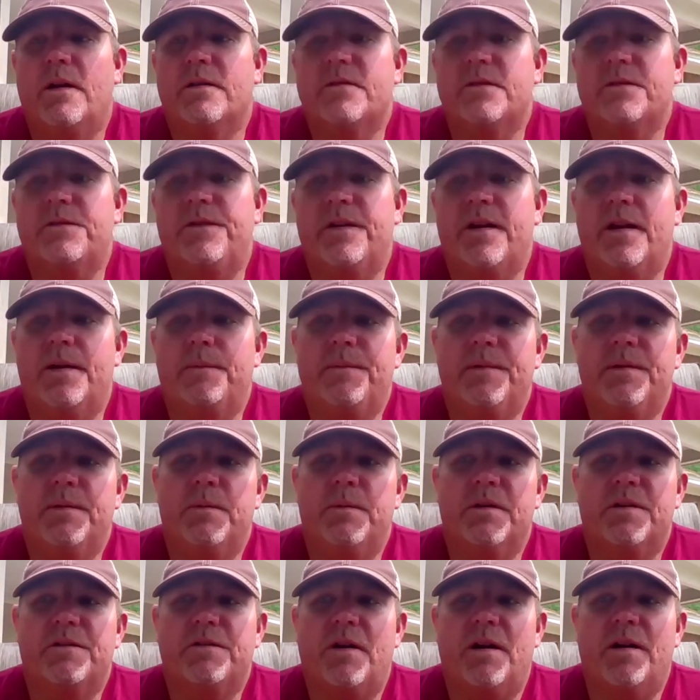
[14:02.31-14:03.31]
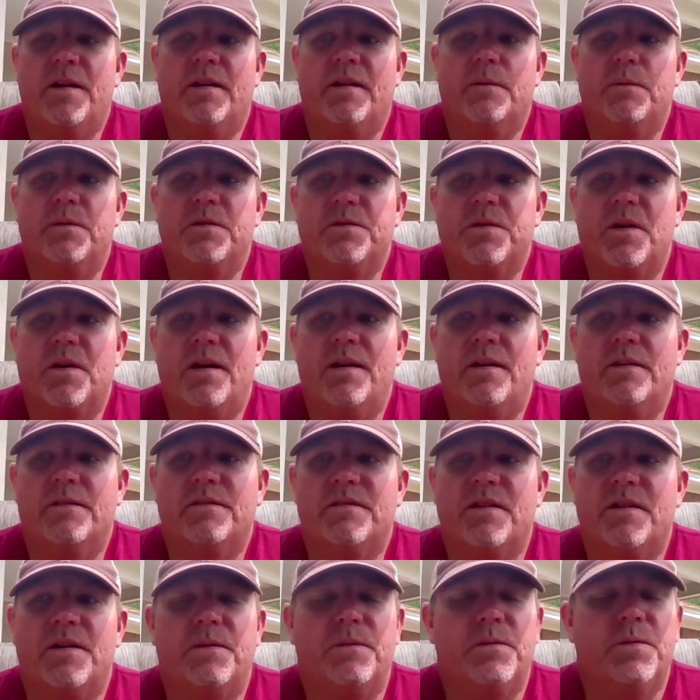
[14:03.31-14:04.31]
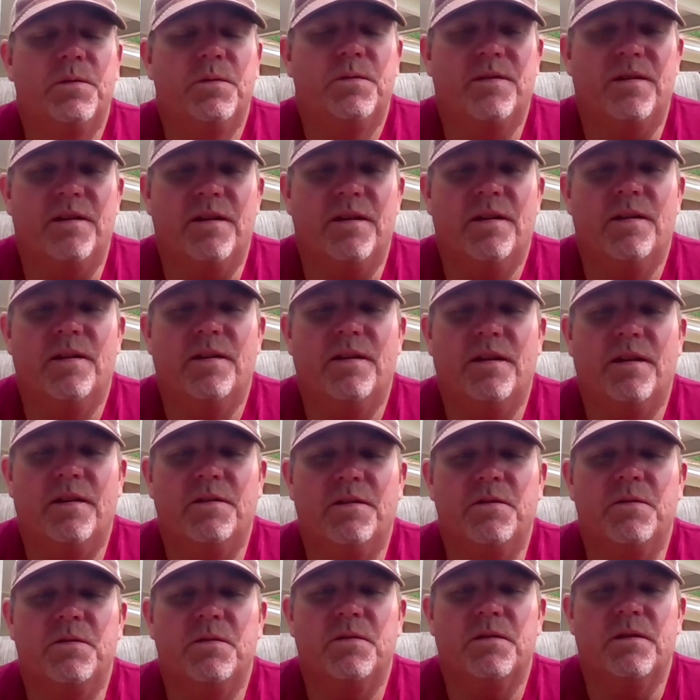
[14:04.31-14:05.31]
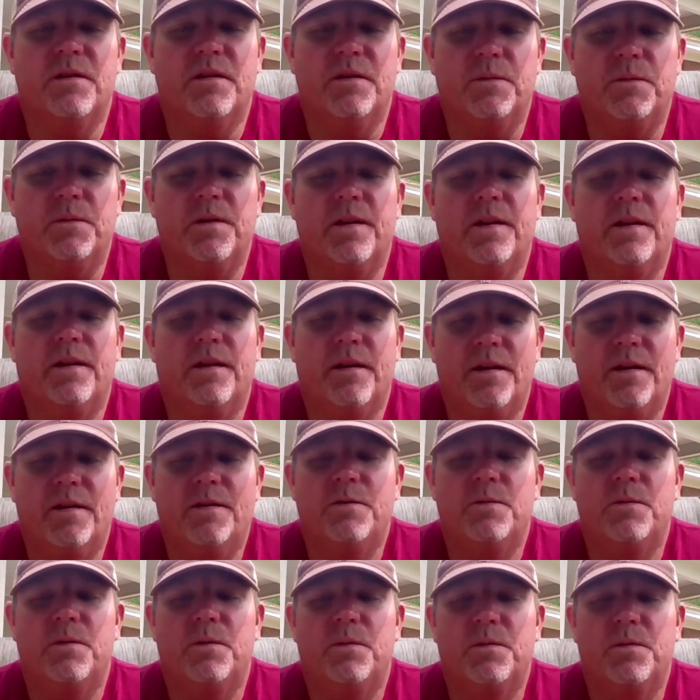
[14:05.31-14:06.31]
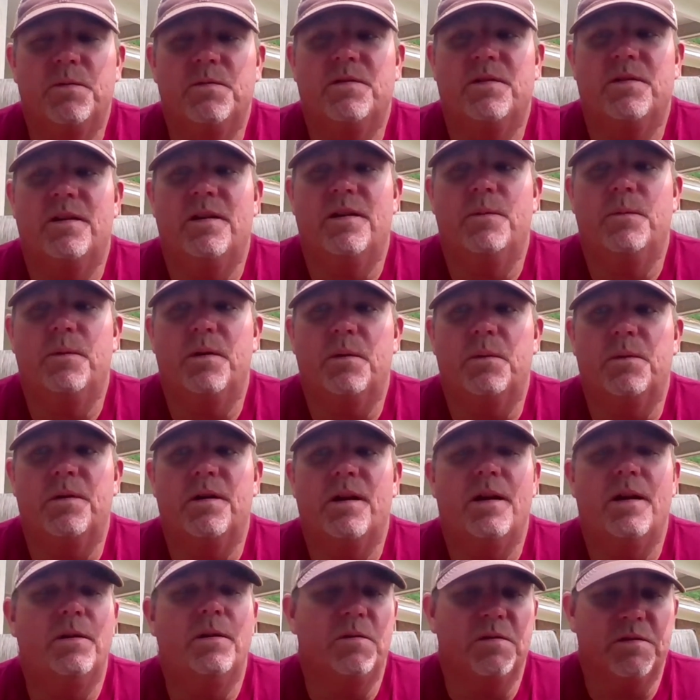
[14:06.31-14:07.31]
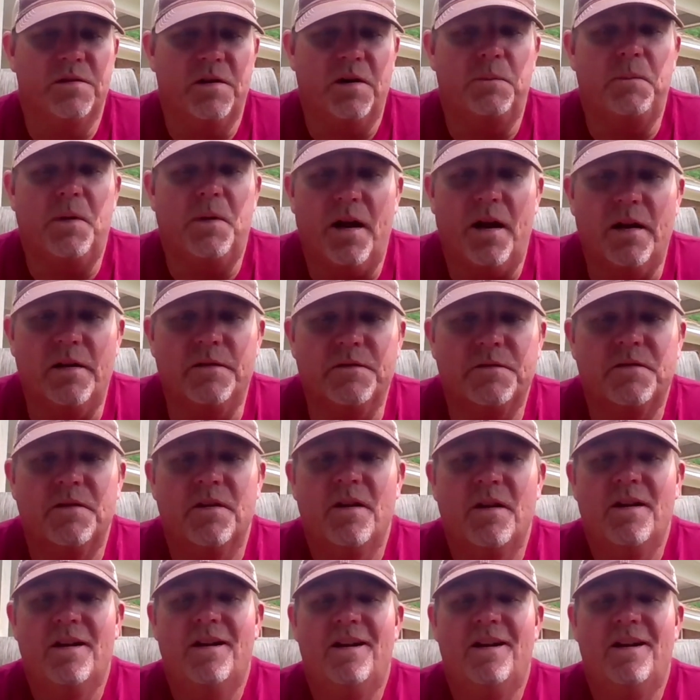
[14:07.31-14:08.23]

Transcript: as a family, we're trying to we're trying to set a routine and get used get a, get into a routine where we're not losing our minds.